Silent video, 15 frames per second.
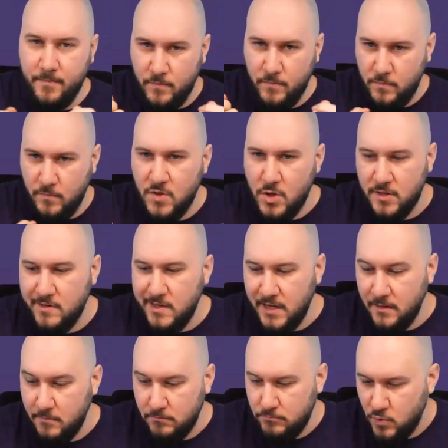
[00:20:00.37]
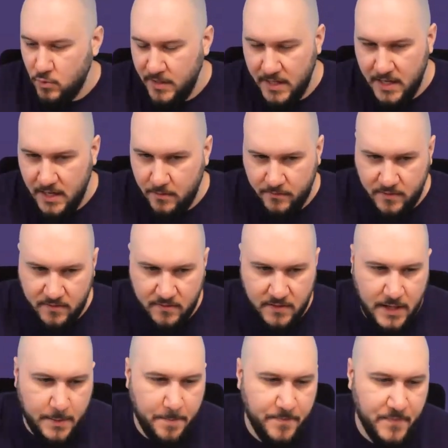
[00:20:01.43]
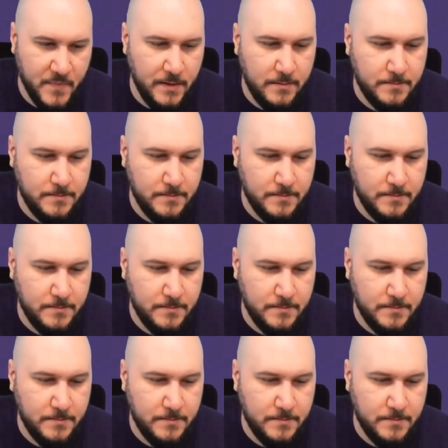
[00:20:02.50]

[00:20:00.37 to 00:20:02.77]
just like a duplicate of this die. Yeah.